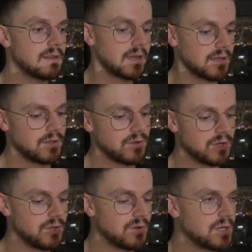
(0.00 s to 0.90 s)

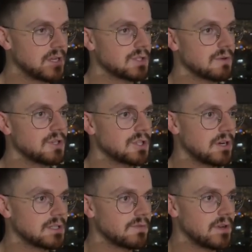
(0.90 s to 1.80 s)
you could take
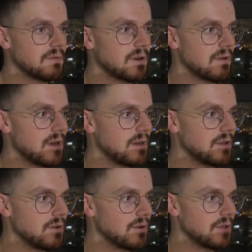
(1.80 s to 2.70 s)
screenshots of anywhere, right? You
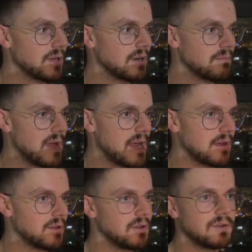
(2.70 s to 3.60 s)
can click on Mac.
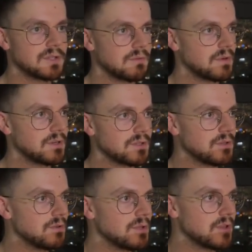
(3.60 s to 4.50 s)
You can do this on Windows
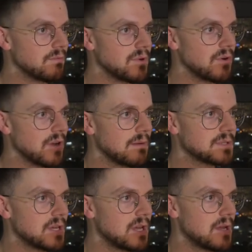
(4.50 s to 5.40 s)
too with different programs,
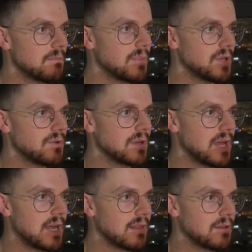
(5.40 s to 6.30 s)
but you can
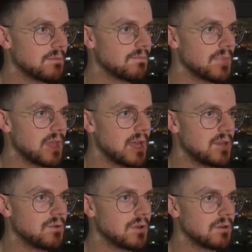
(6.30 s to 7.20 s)
edit them and
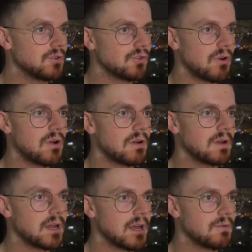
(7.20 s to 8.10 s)
you can draw.
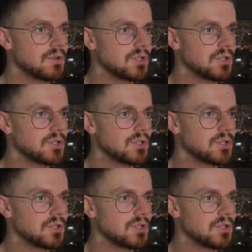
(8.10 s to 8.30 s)
And I would just